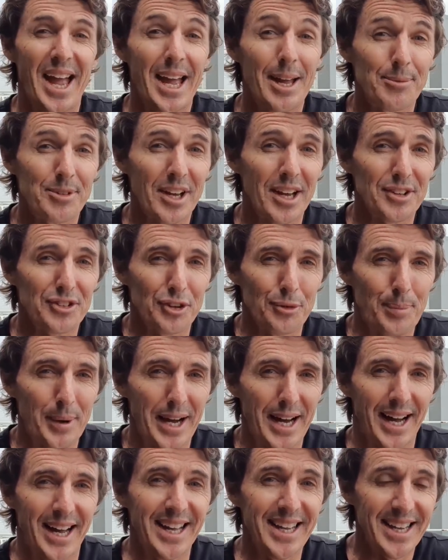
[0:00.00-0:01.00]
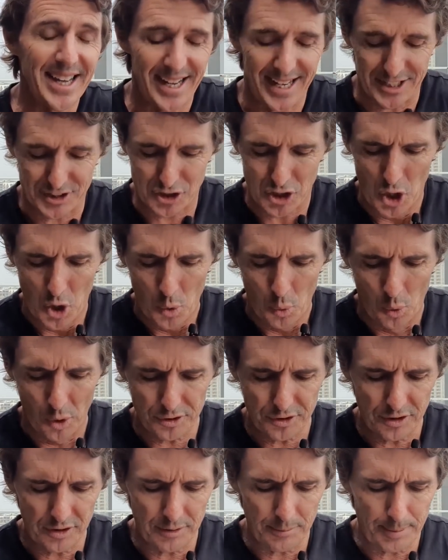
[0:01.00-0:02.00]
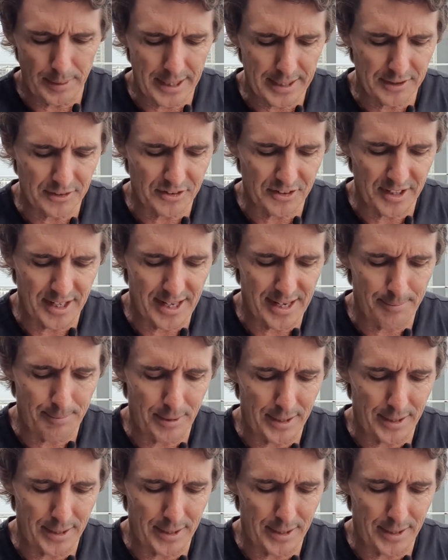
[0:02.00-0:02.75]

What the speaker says: Hamza Zabar, he asked, what do the Pakistan